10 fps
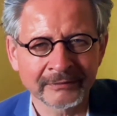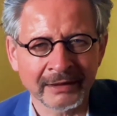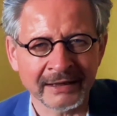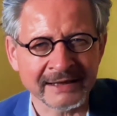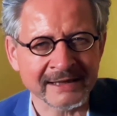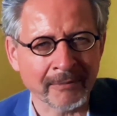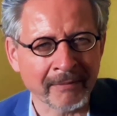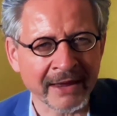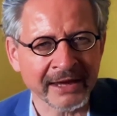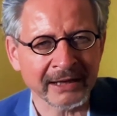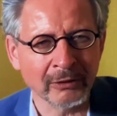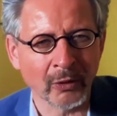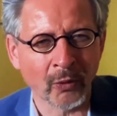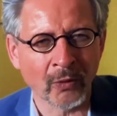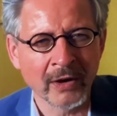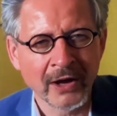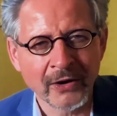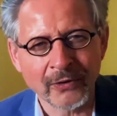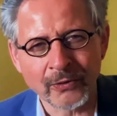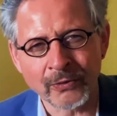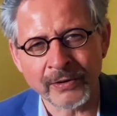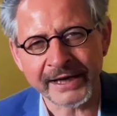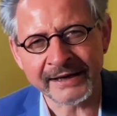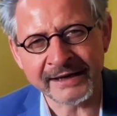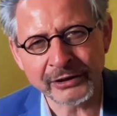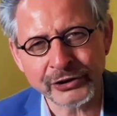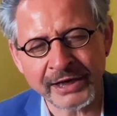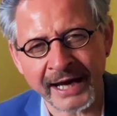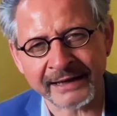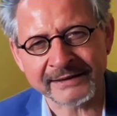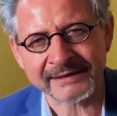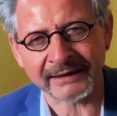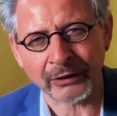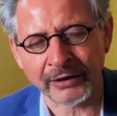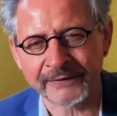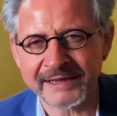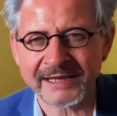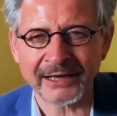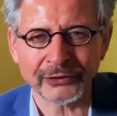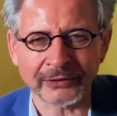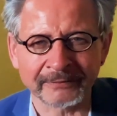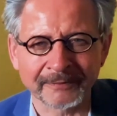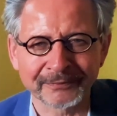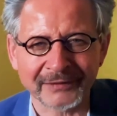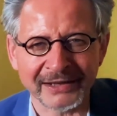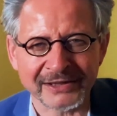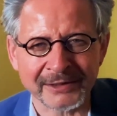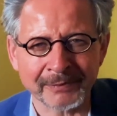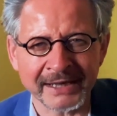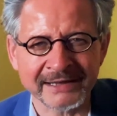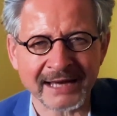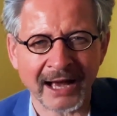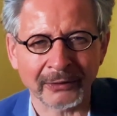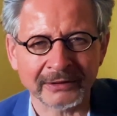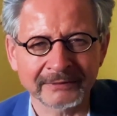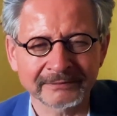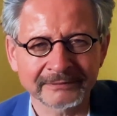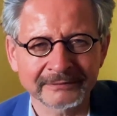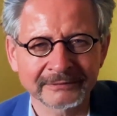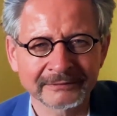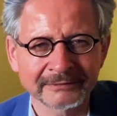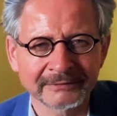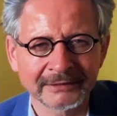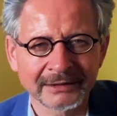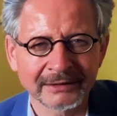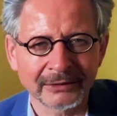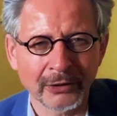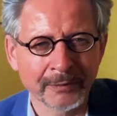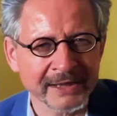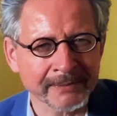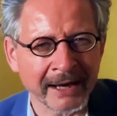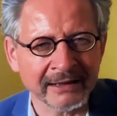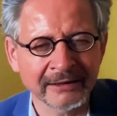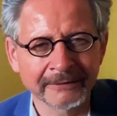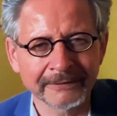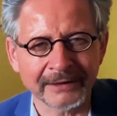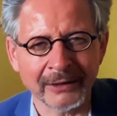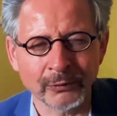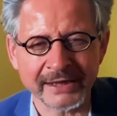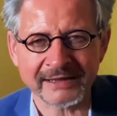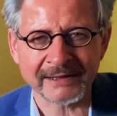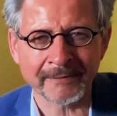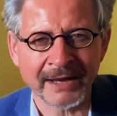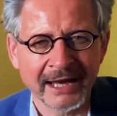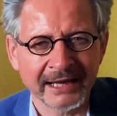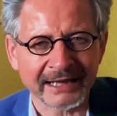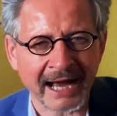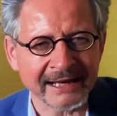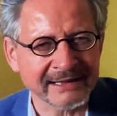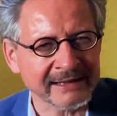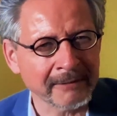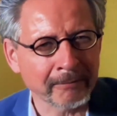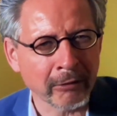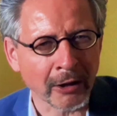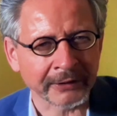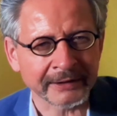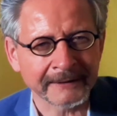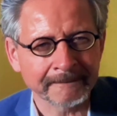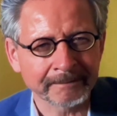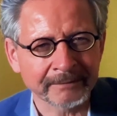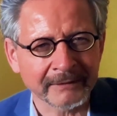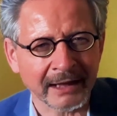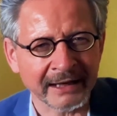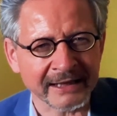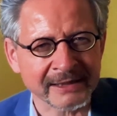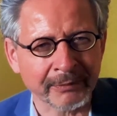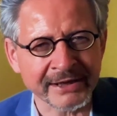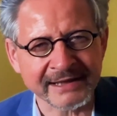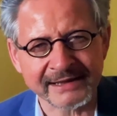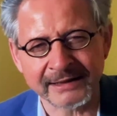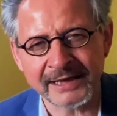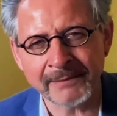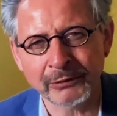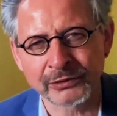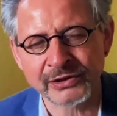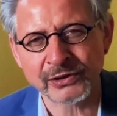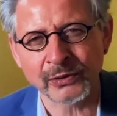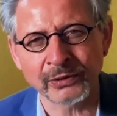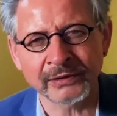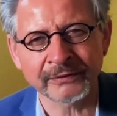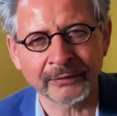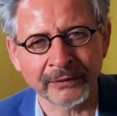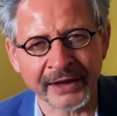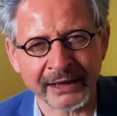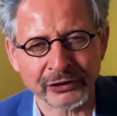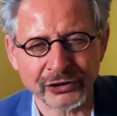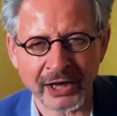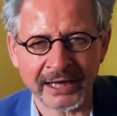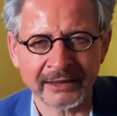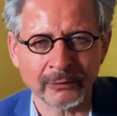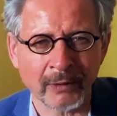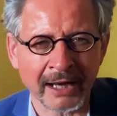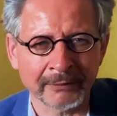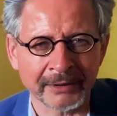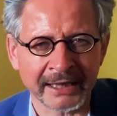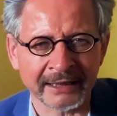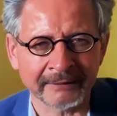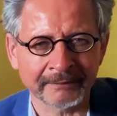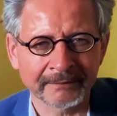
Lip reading: It is the mother-in-law who initiates the conversation and speaks out. Her perspective and wisdom guides the plot and expresses a deep concern for their shared well-being.